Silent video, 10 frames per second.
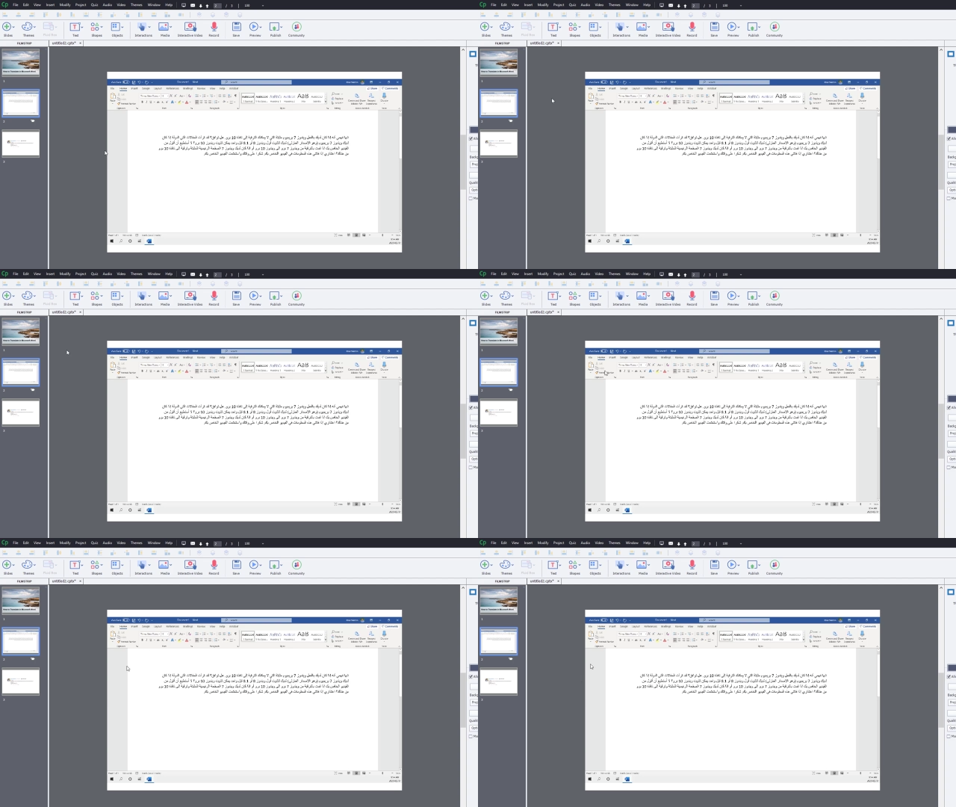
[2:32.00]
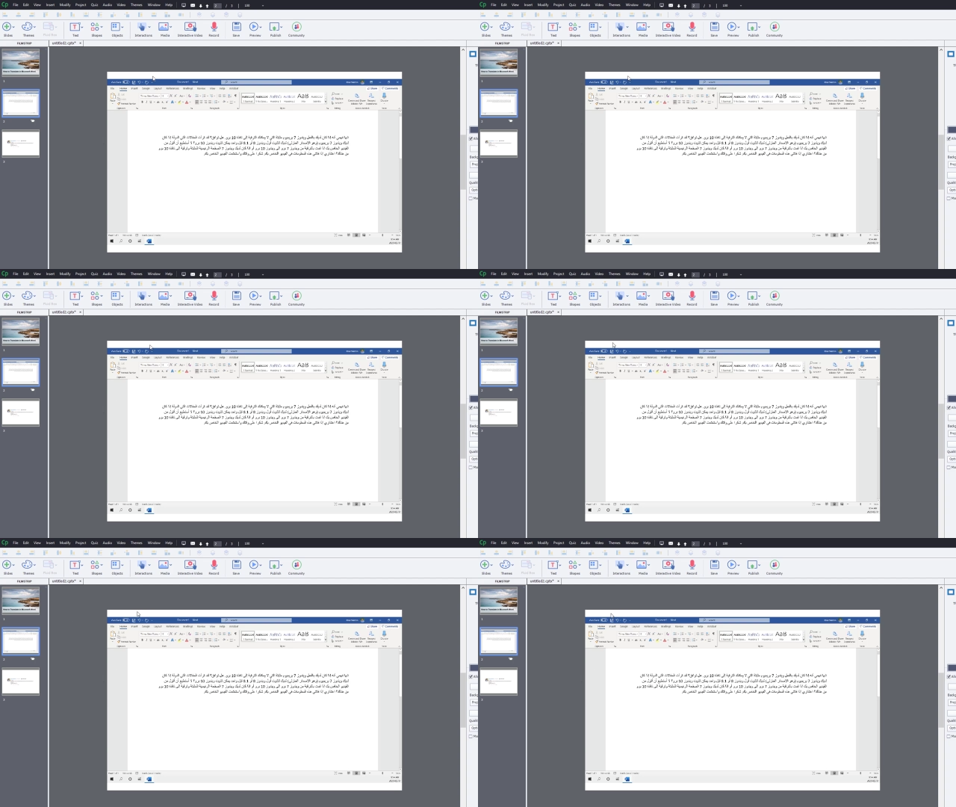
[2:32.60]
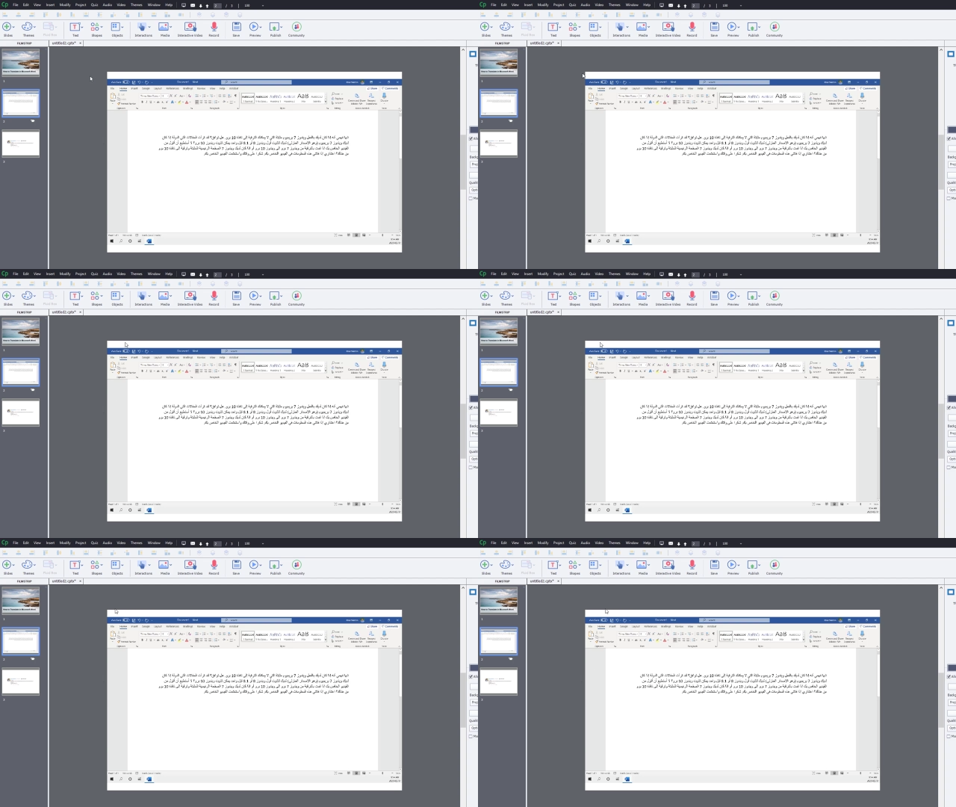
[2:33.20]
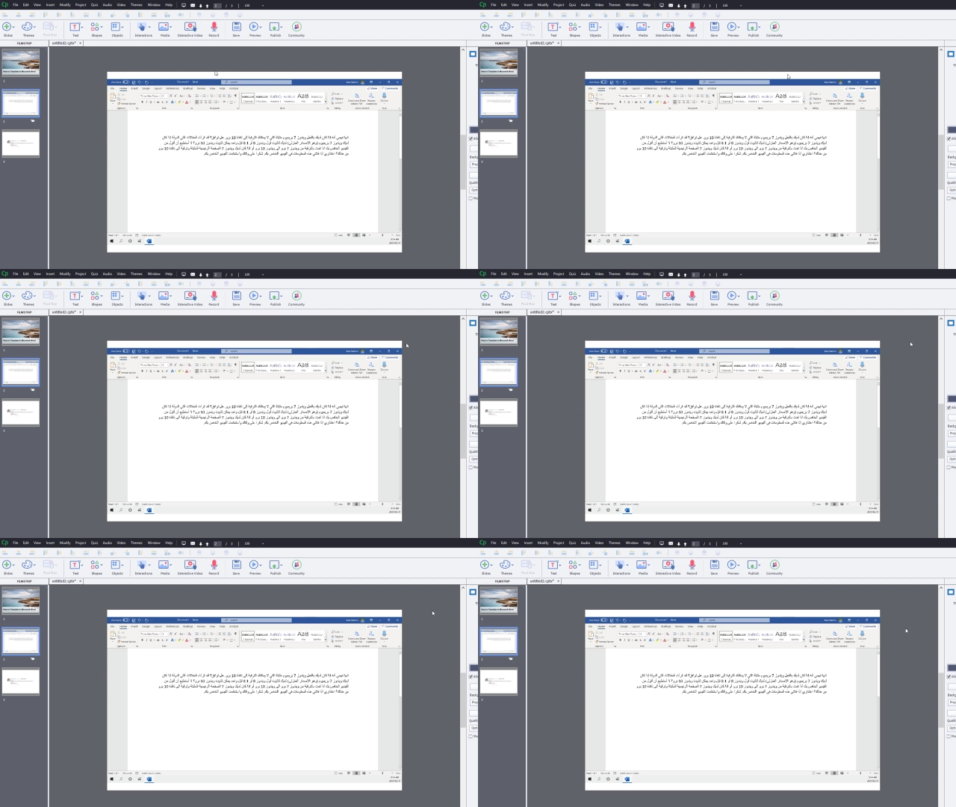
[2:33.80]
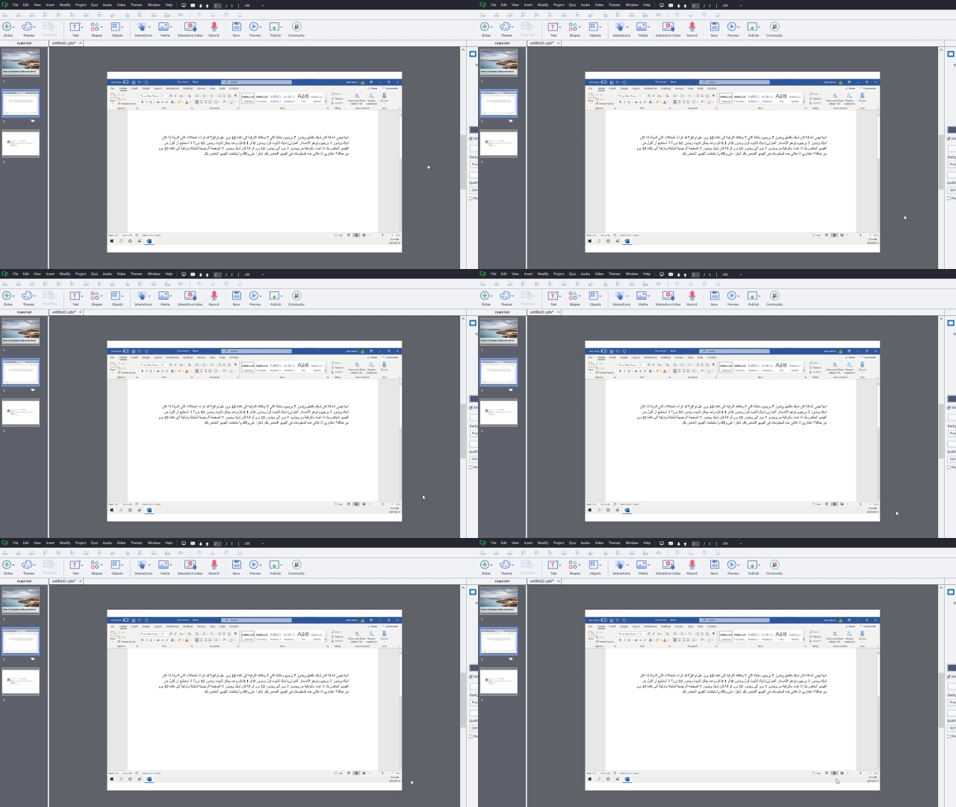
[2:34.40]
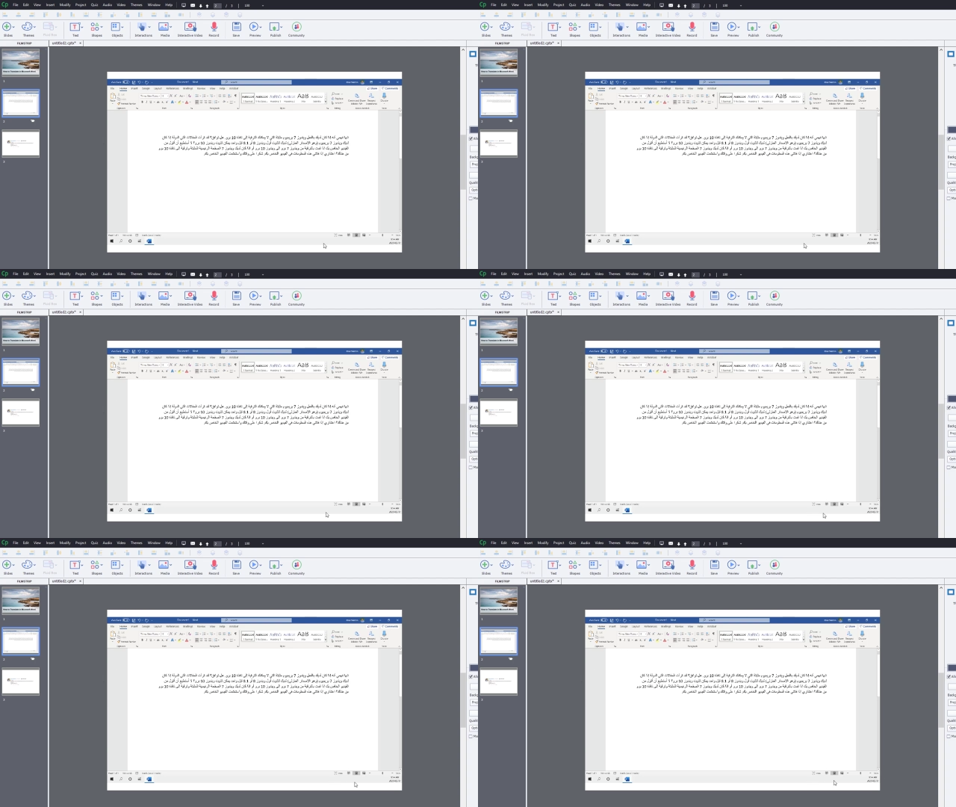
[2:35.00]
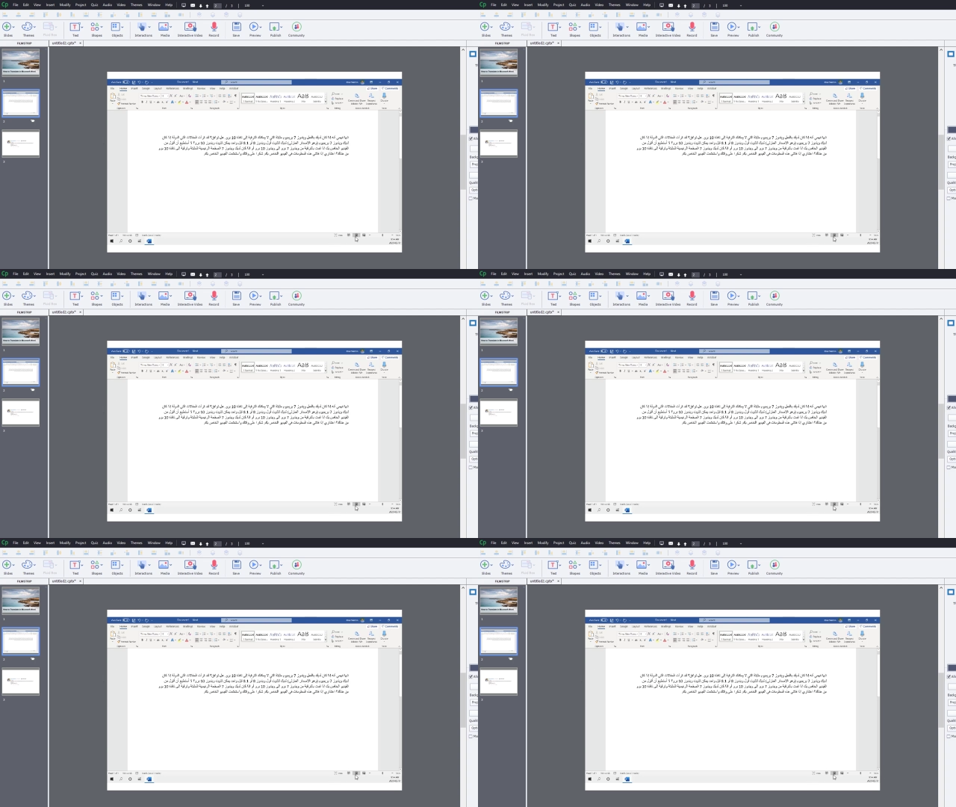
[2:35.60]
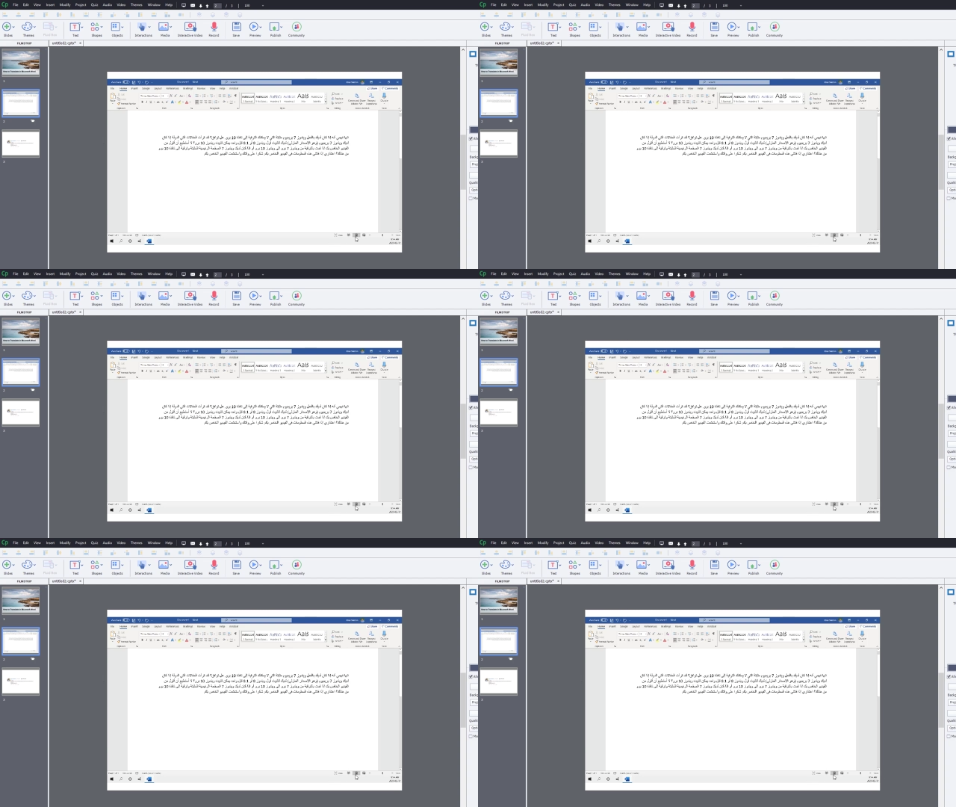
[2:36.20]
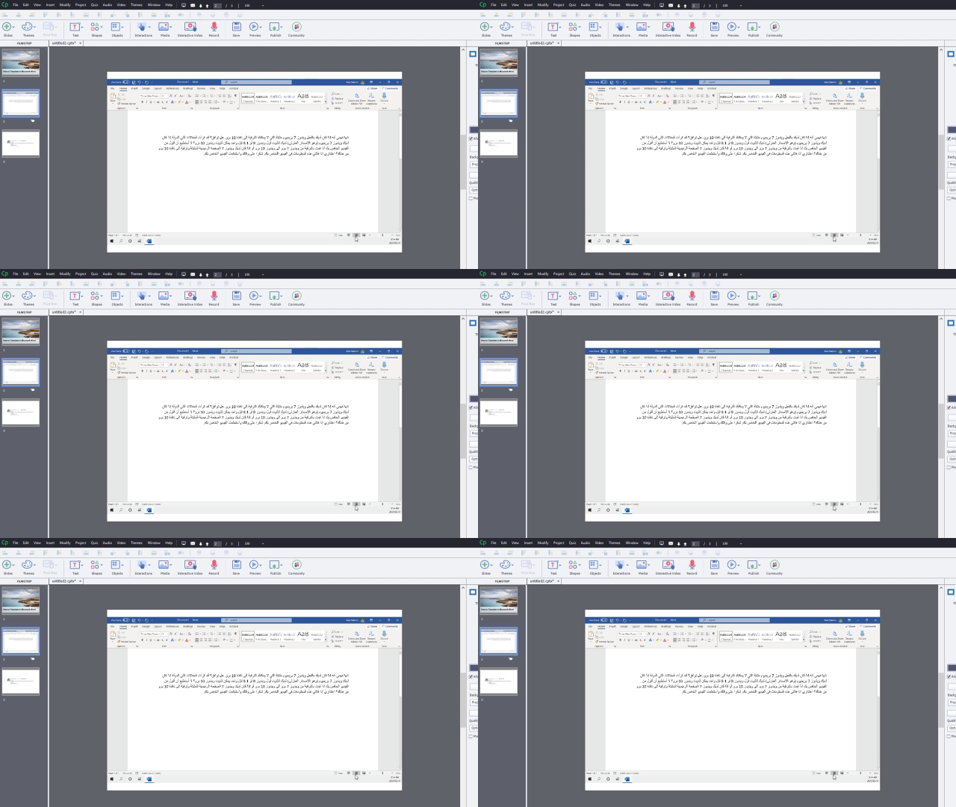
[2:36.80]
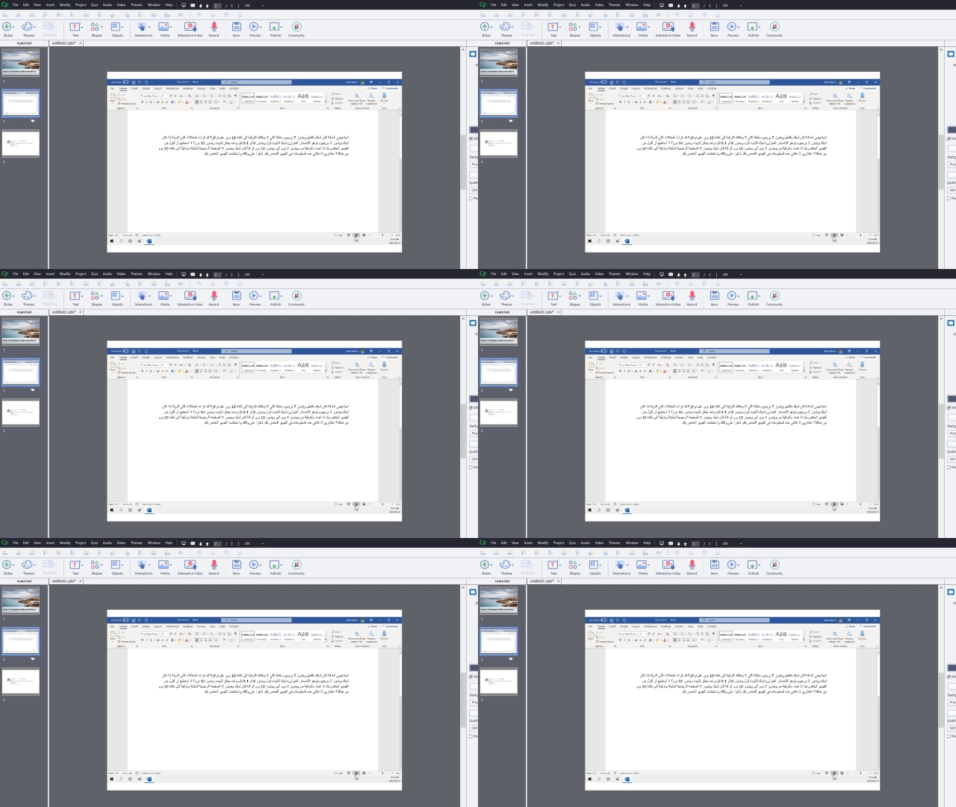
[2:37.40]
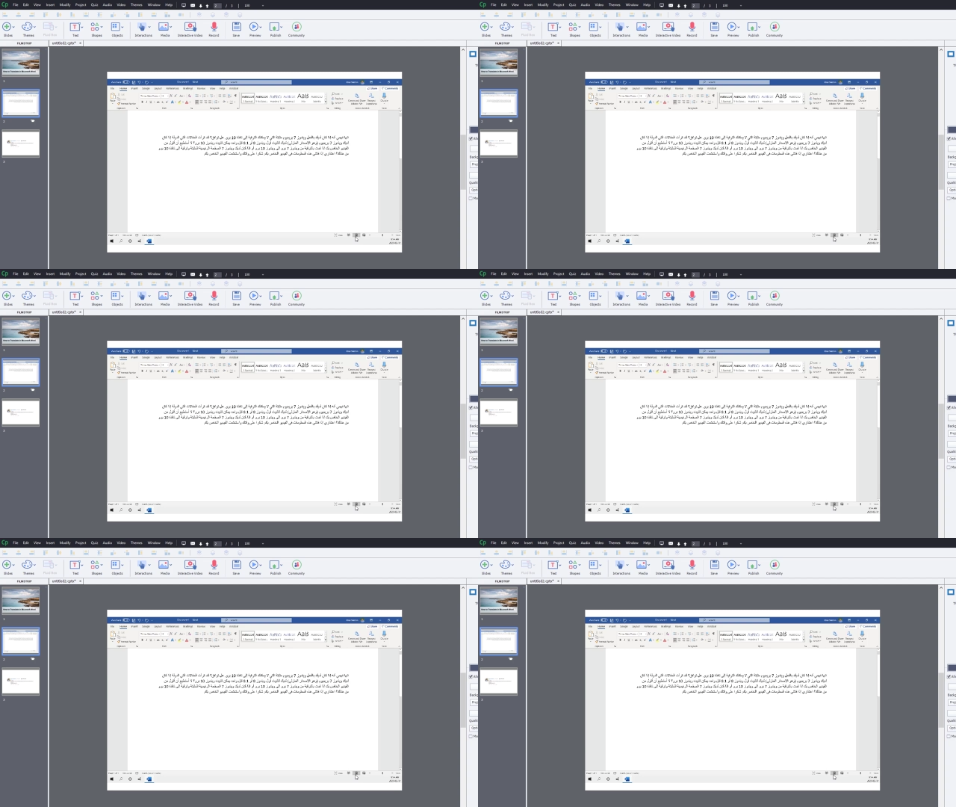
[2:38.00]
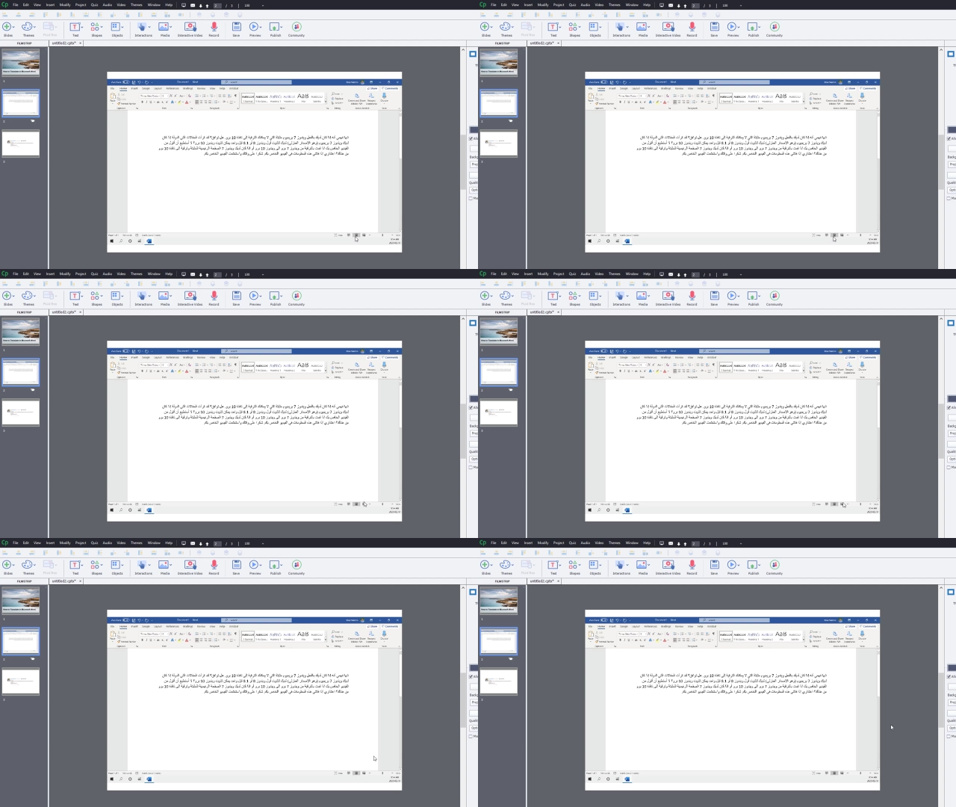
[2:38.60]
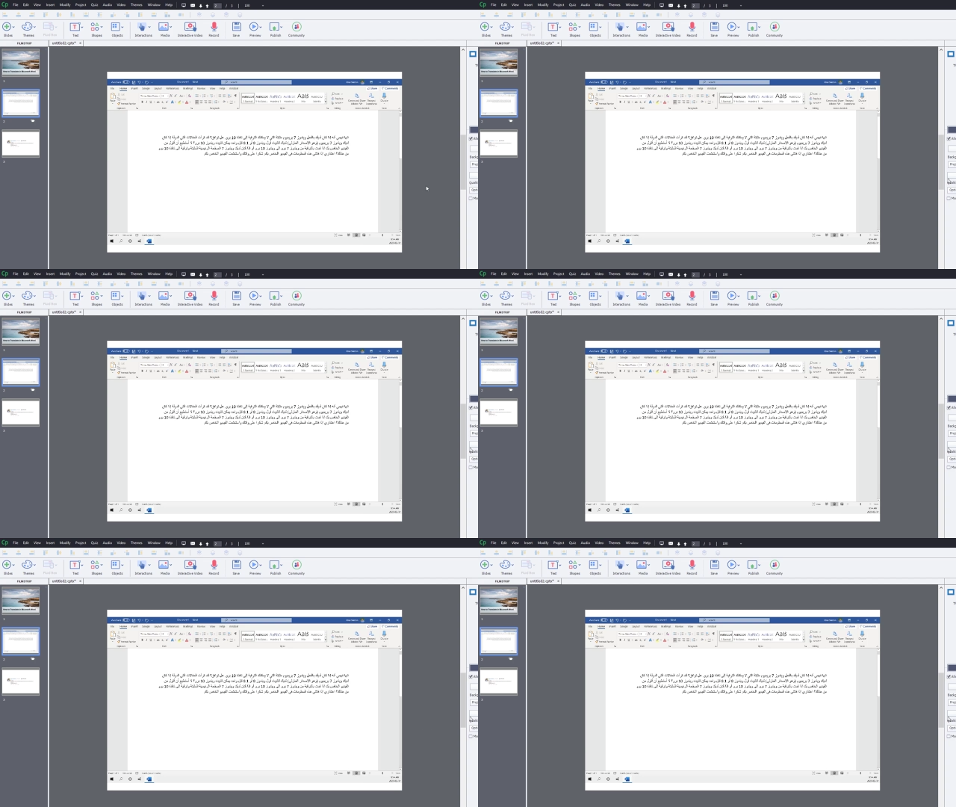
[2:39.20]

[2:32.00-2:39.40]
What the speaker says: (no speaker visible)